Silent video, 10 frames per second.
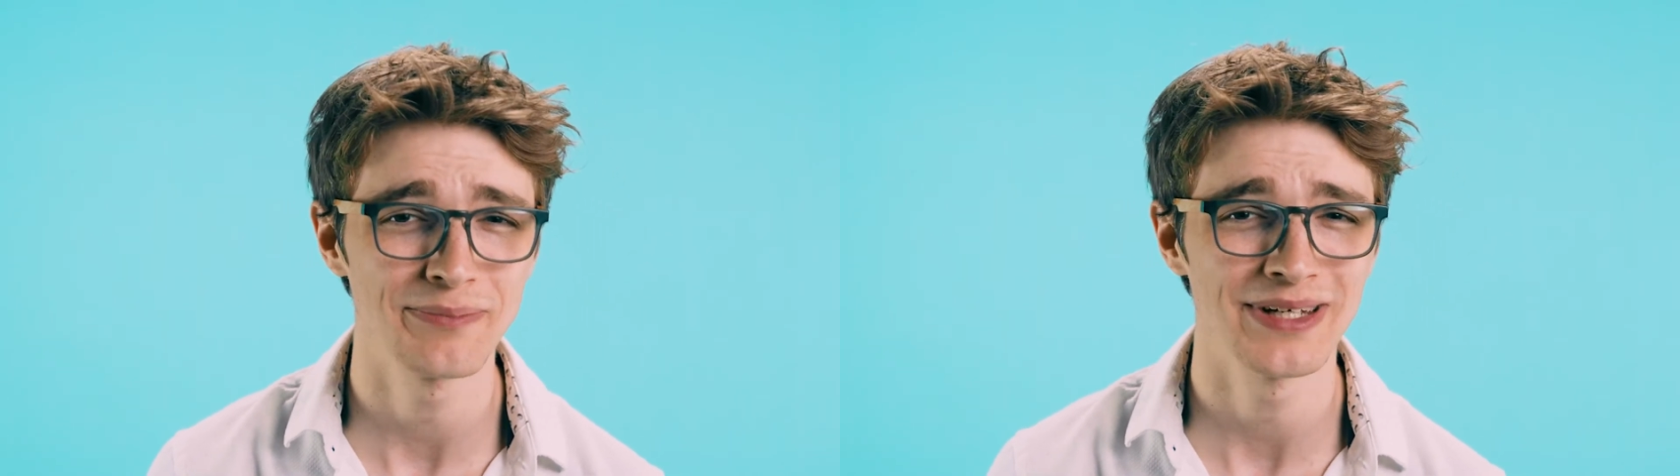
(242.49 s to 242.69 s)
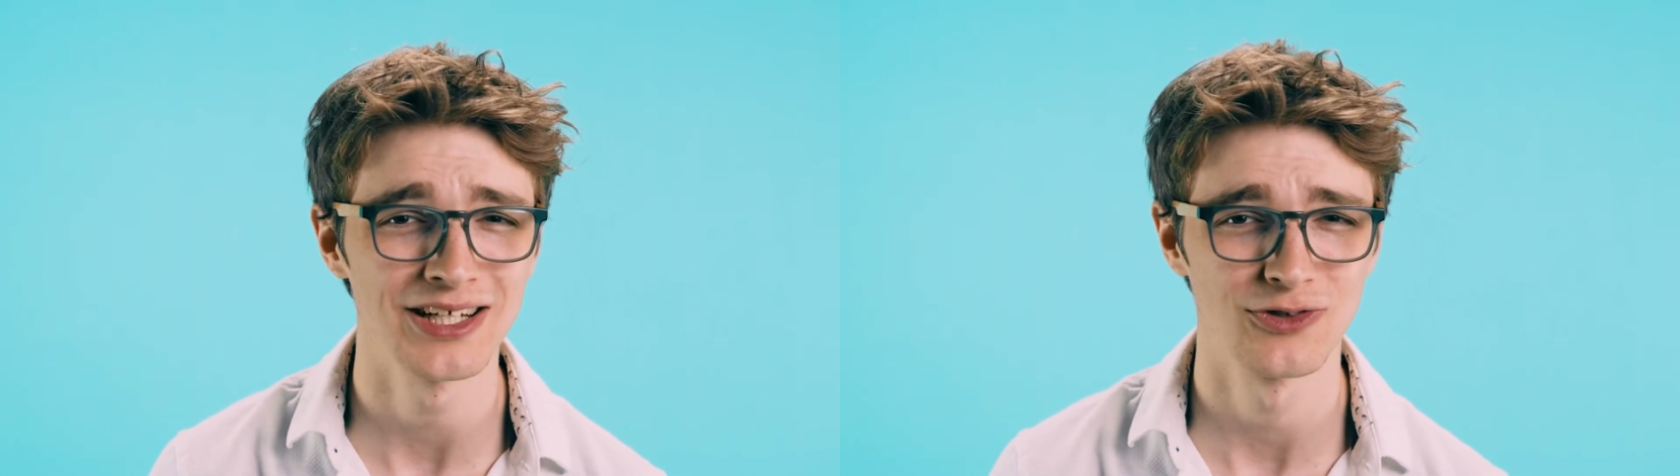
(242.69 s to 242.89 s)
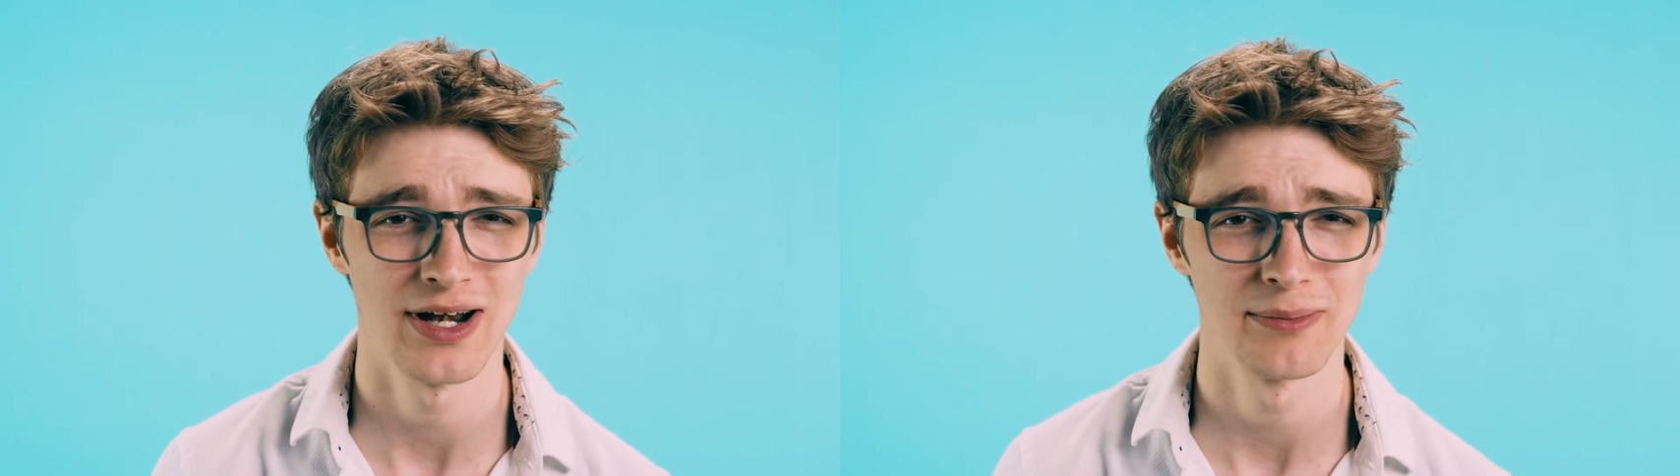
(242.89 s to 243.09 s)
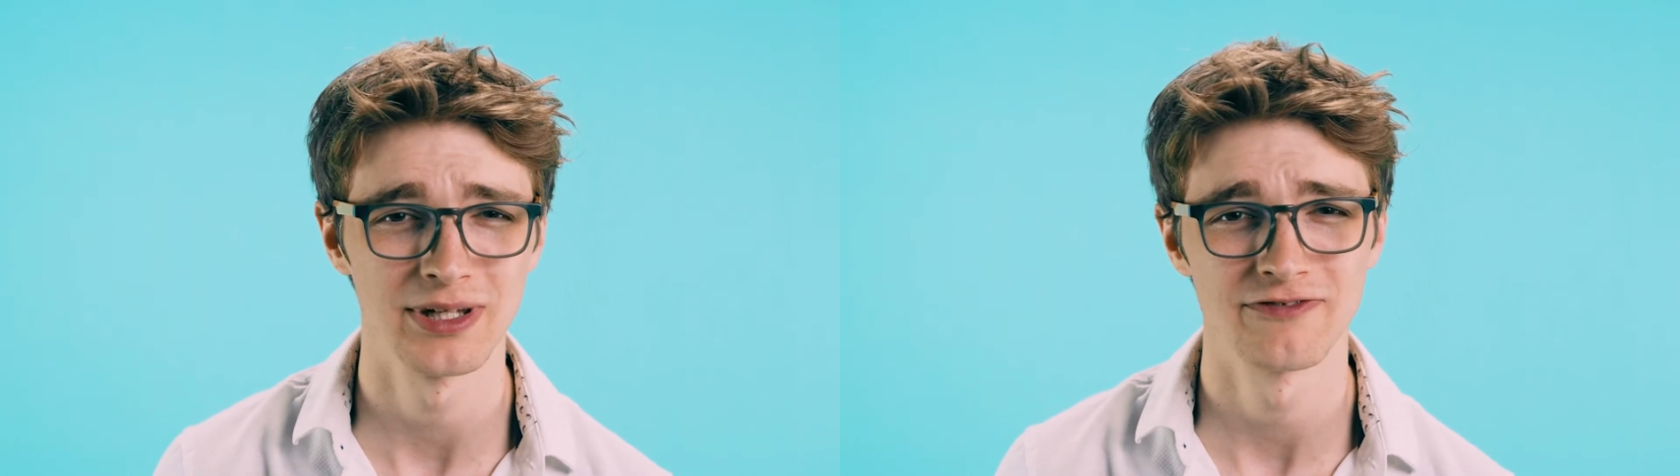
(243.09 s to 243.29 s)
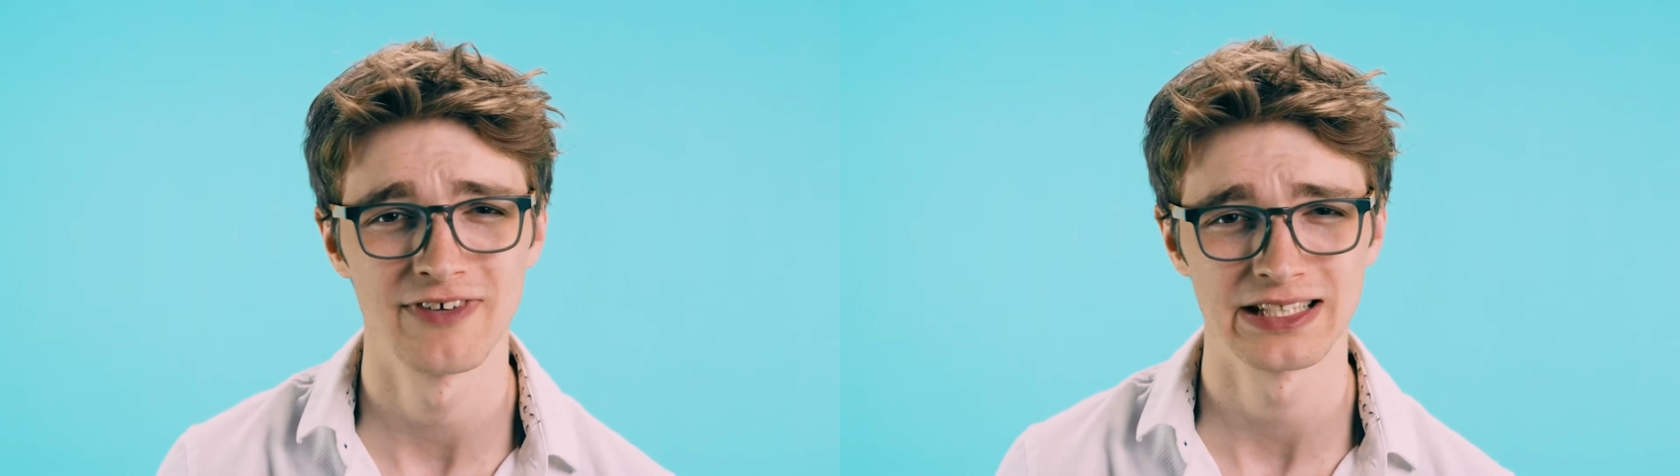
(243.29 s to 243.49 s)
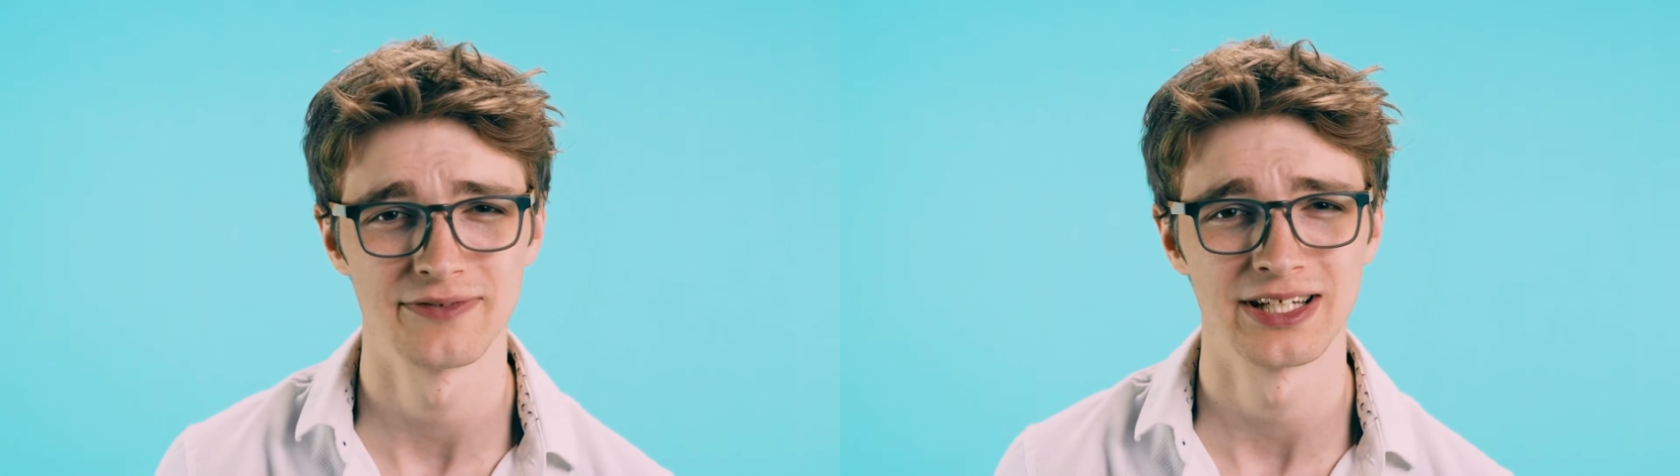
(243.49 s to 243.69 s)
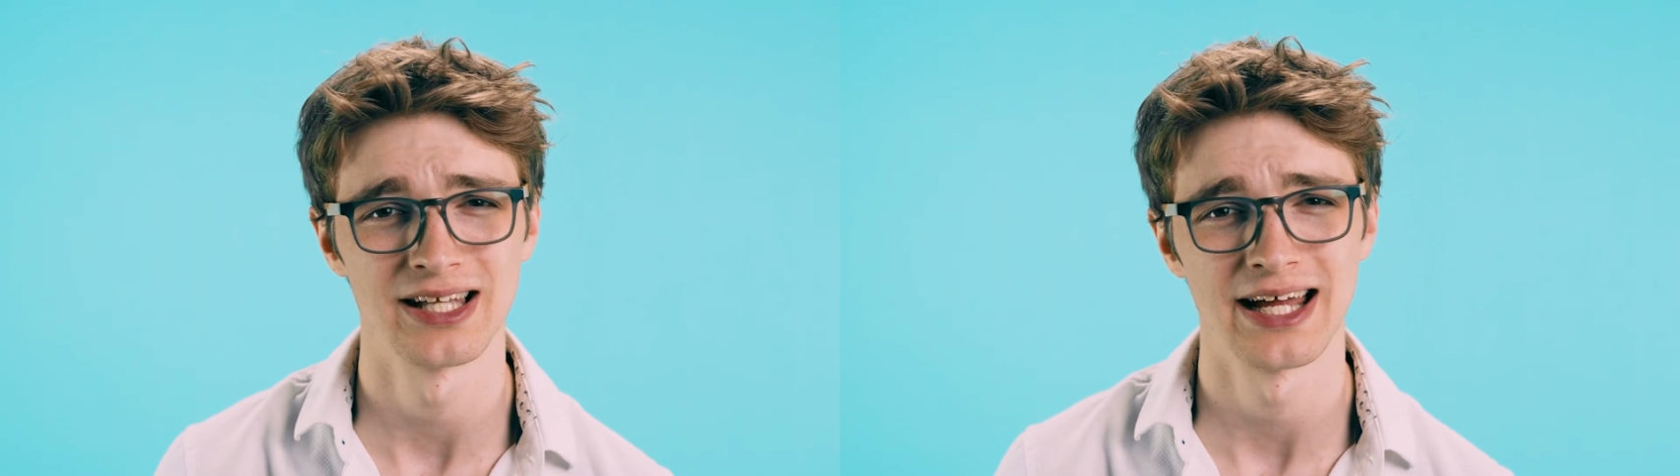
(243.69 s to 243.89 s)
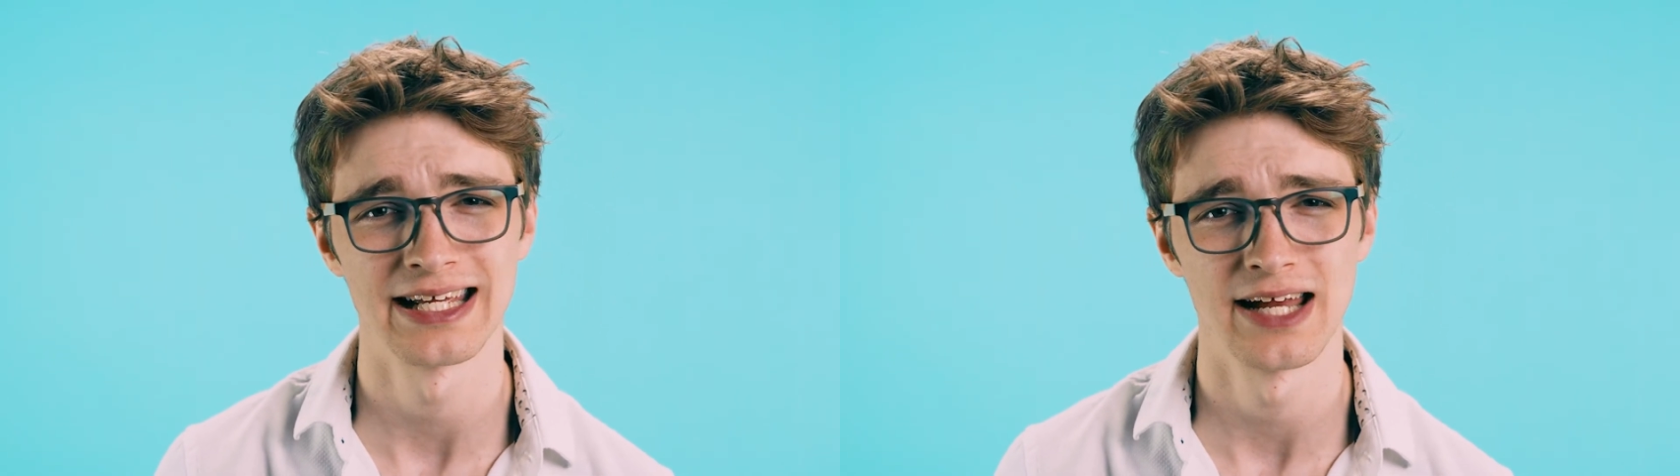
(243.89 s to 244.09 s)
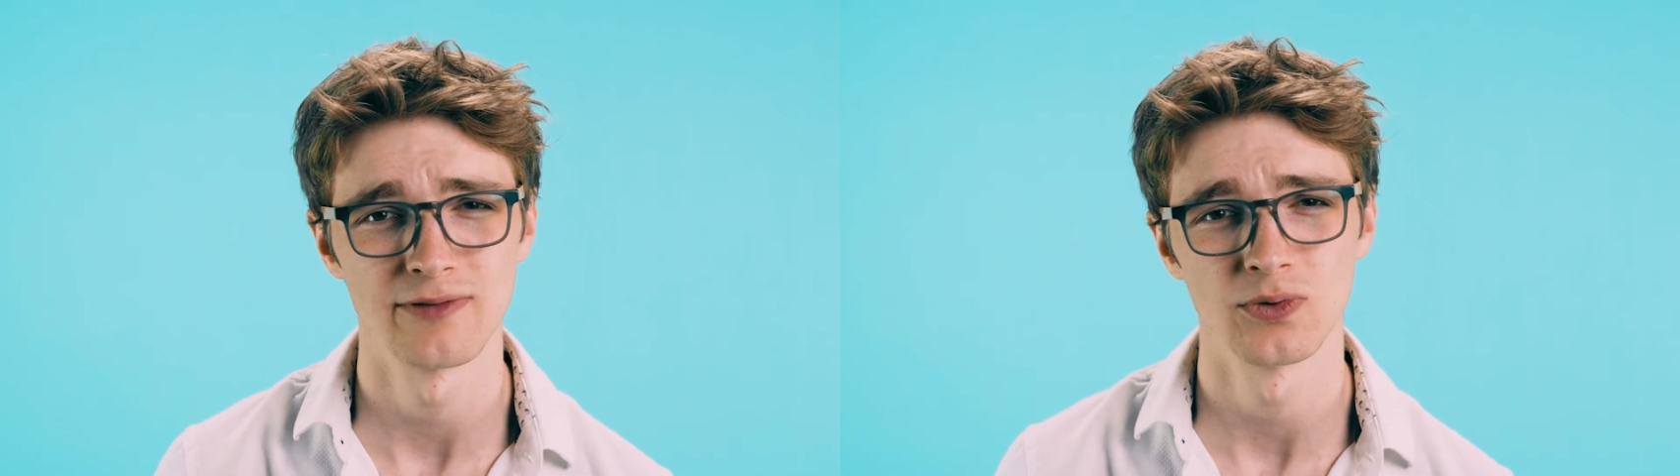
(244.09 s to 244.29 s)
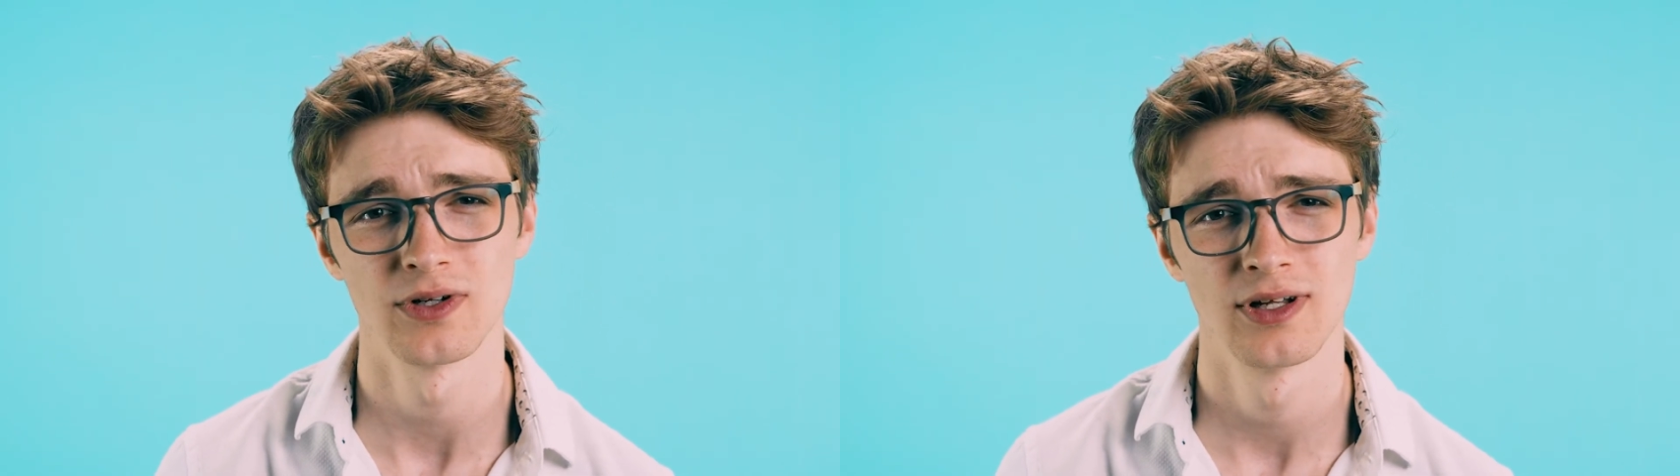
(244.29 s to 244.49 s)
be incredibly effective in aligning
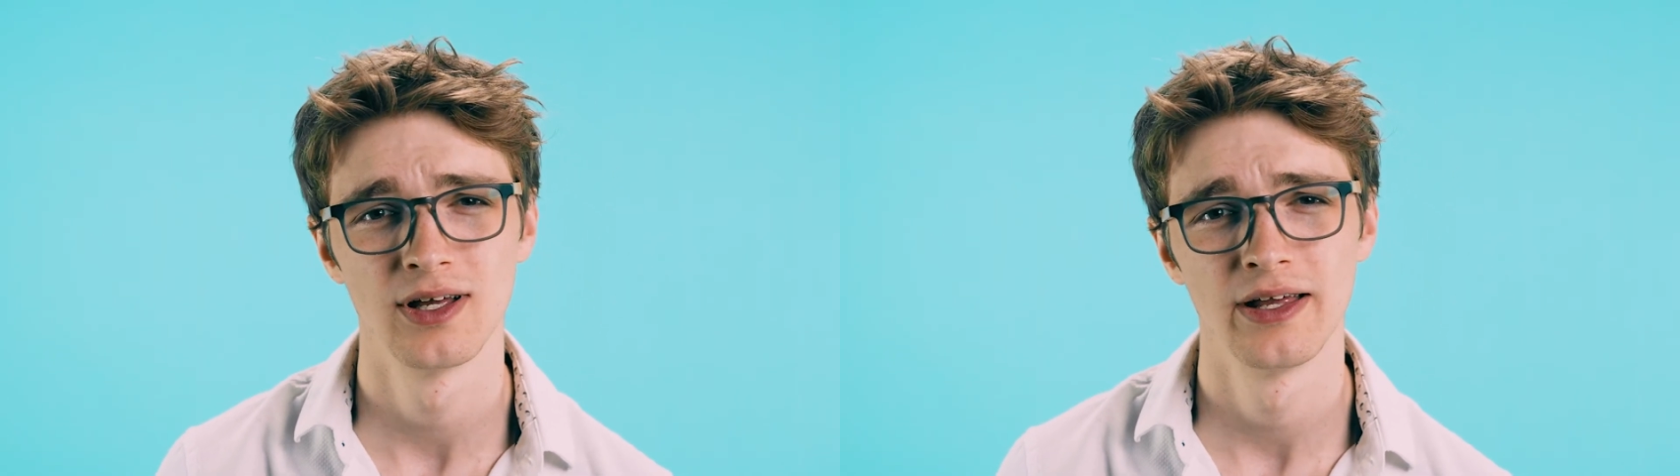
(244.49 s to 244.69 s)
everyone,